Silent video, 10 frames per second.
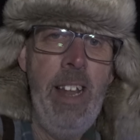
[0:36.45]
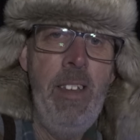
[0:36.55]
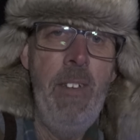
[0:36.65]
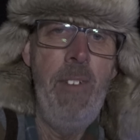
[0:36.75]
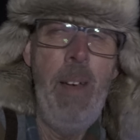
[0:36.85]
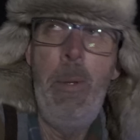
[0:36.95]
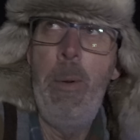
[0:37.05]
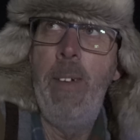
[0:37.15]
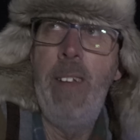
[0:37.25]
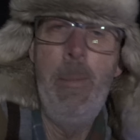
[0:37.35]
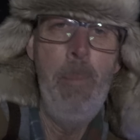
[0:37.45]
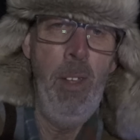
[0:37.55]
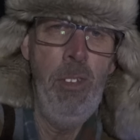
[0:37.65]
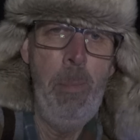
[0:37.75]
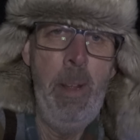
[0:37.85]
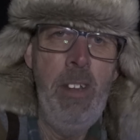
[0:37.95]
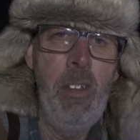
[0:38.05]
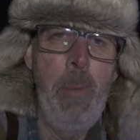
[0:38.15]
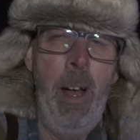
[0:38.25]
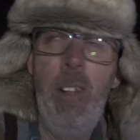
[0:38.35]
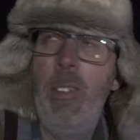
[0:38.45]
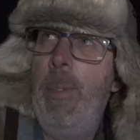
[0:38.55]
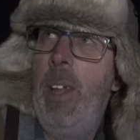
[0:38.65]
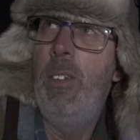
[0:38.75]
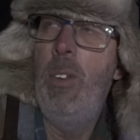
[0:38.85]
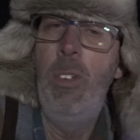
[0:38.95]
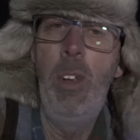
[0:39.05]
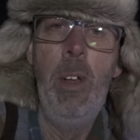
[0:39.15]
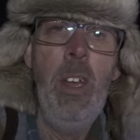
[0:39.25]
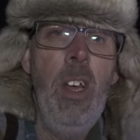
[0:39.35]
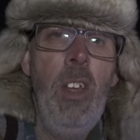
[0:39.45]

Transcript: into February and possibly into March. I'm not too sure.